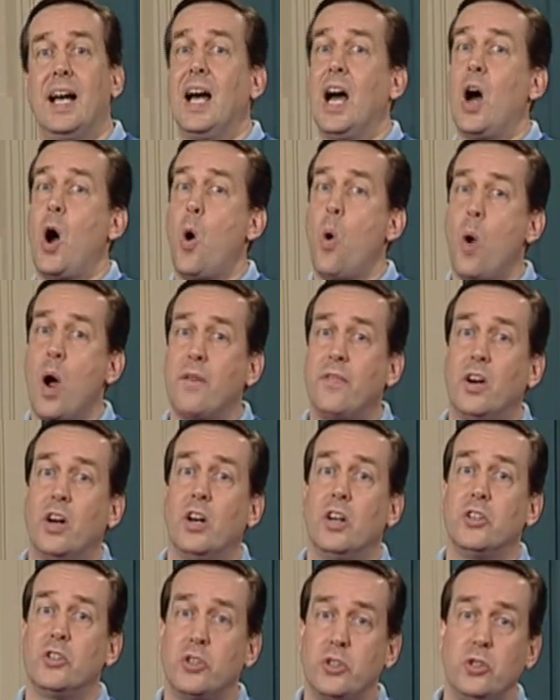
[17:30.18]
However,
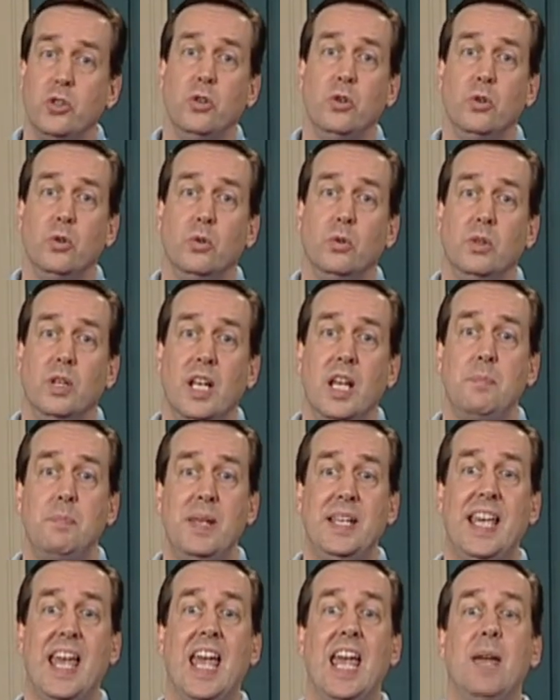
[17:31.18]
soon it
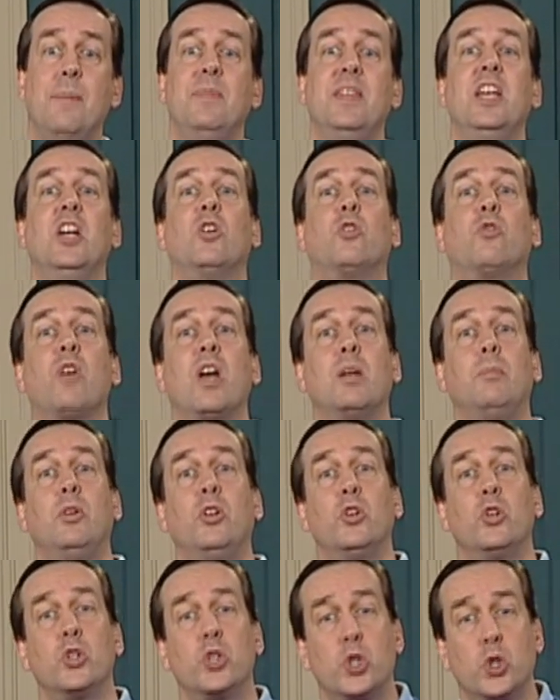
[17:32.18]
became the incredible
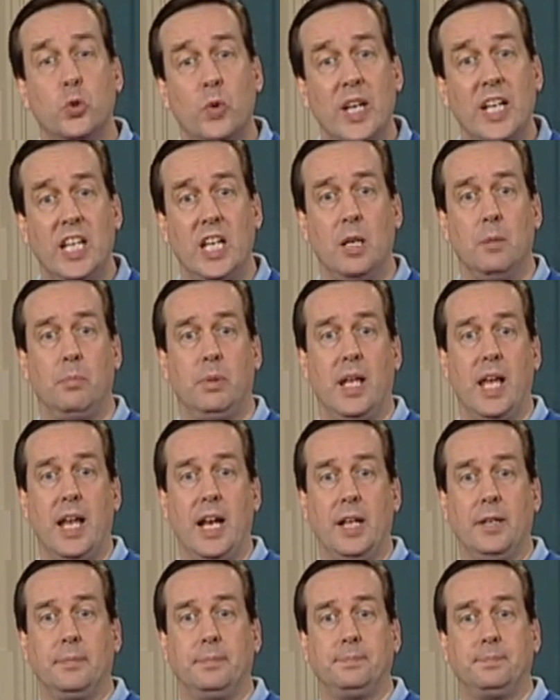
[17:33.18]
shrinking planet.
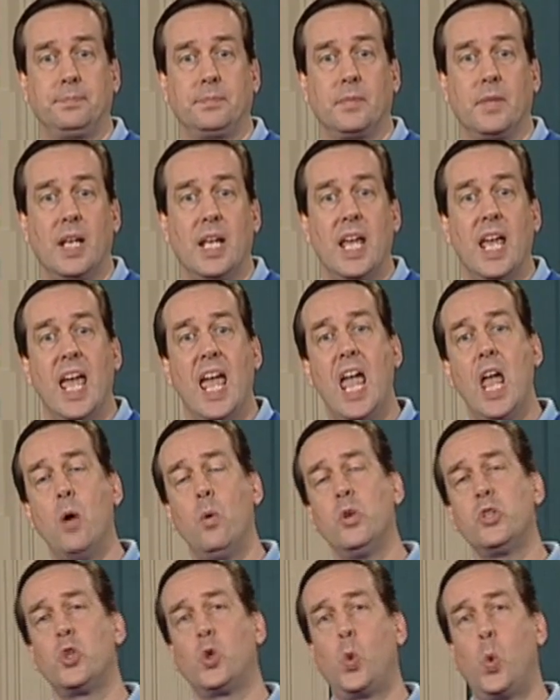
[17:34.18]
It
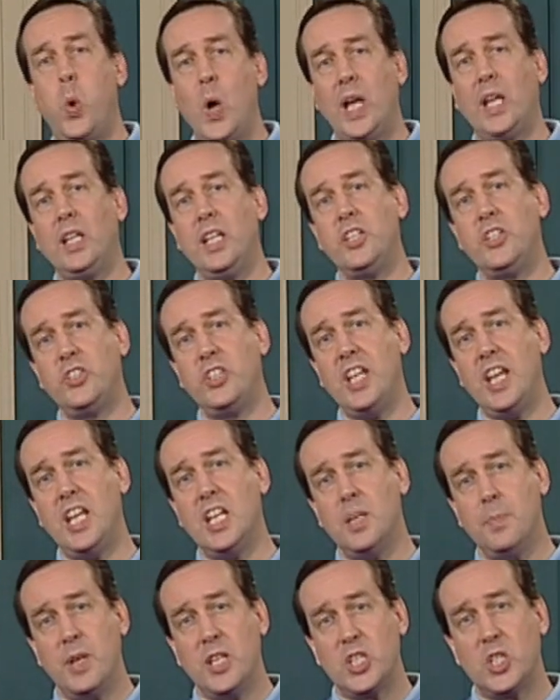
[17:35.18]
was quickly seen to
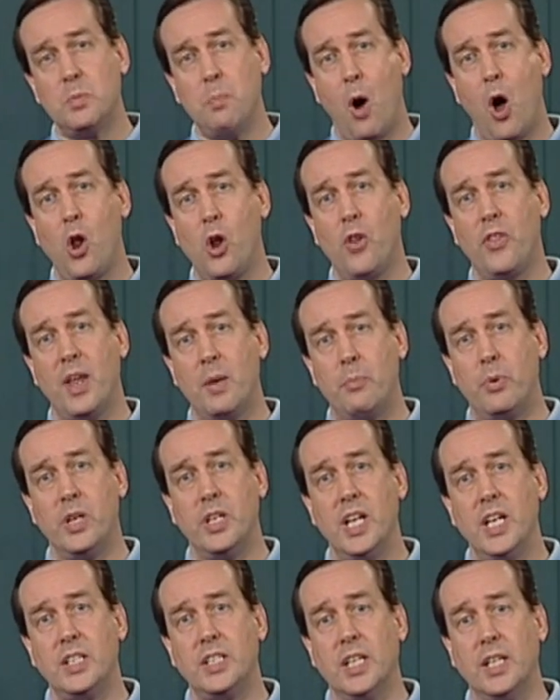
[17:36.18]
be smaller than
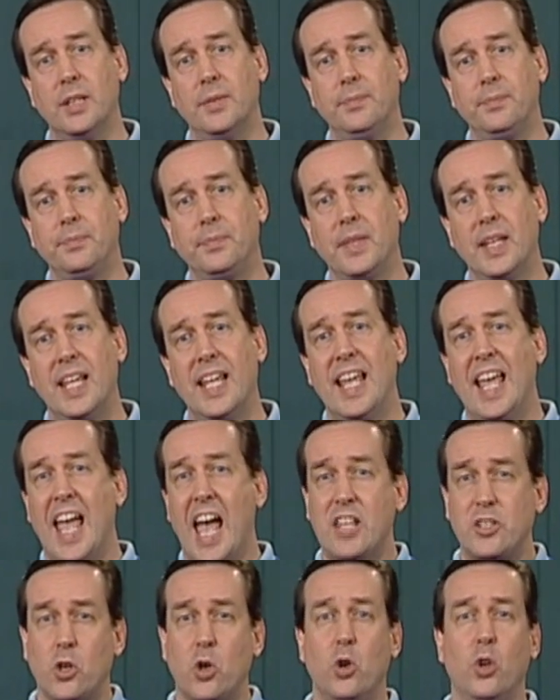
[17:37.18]
predicted.
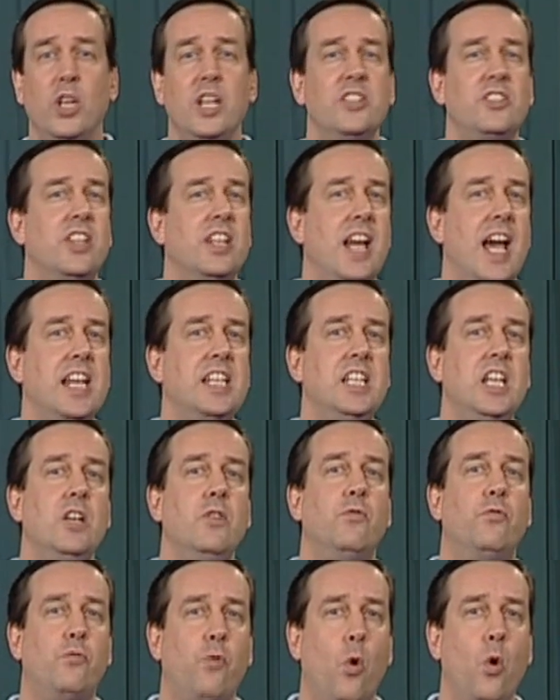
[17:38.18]
As early as the
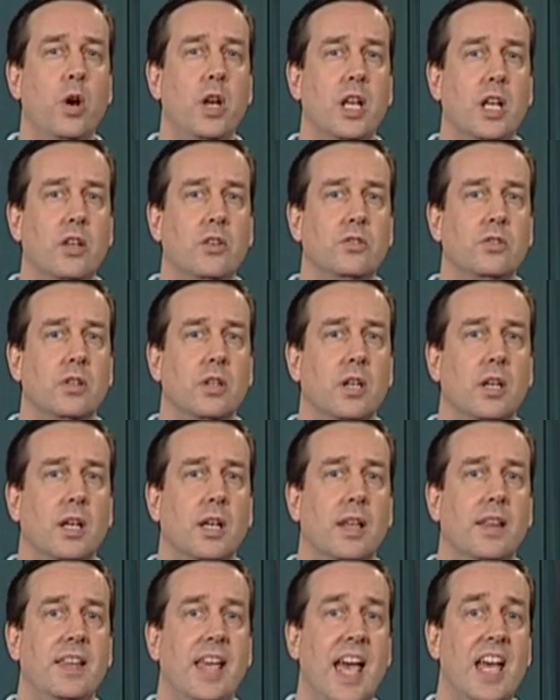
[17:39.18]
1940s,
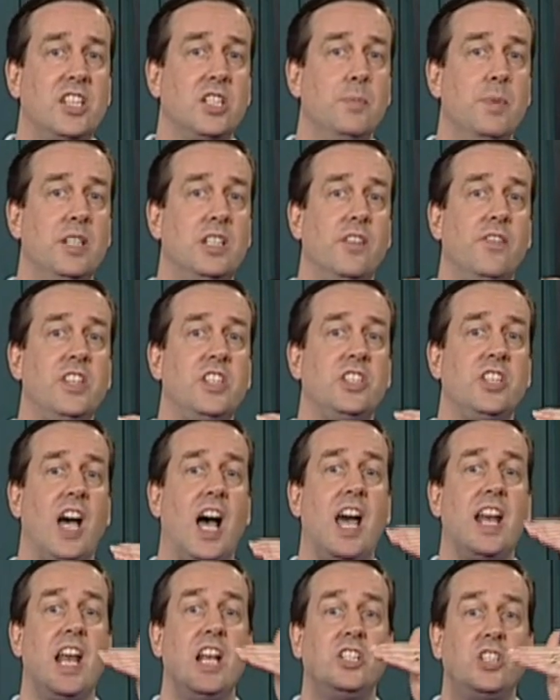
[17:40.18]
the estimates of its
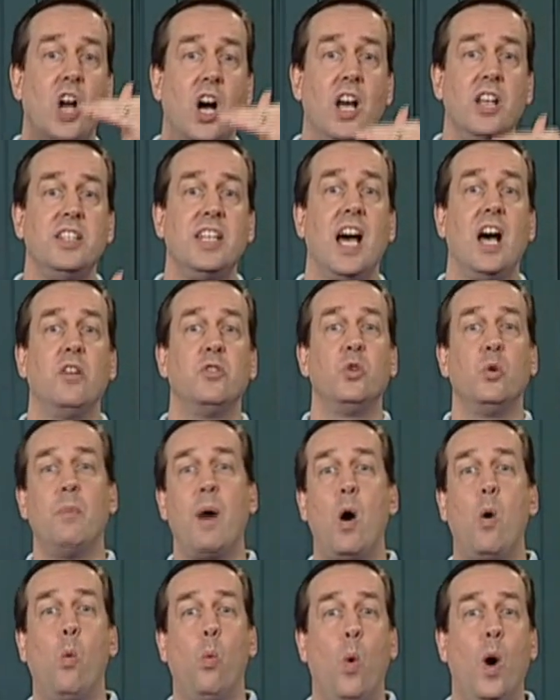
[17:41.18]
size had gone down to
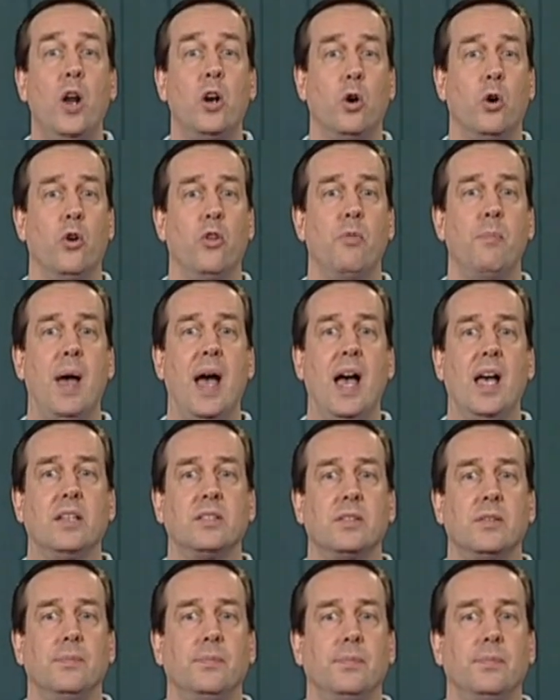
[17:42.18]
about 1 Earth mass.